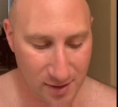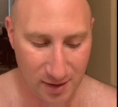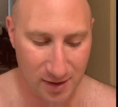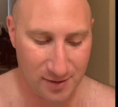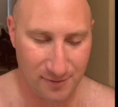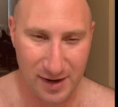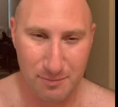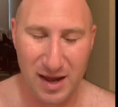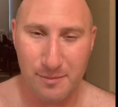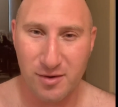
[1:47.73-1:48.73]
in
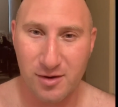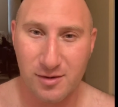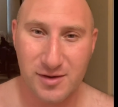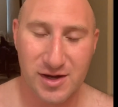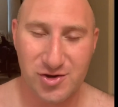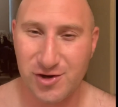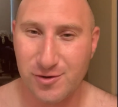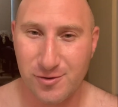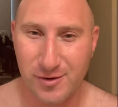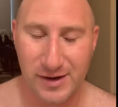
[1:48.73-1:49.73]
like paper
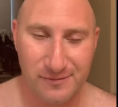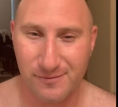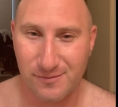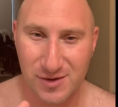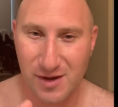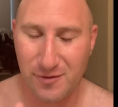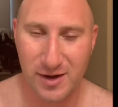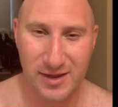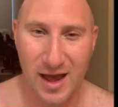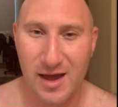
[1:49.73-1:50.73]
tissue and stuff
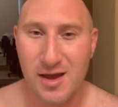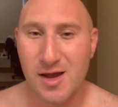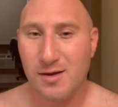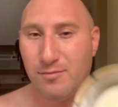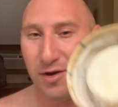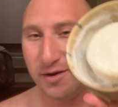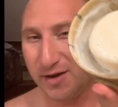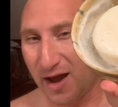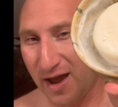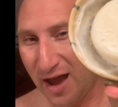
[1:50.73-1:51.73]
like that.
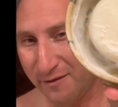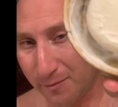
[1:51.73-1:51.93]
But I have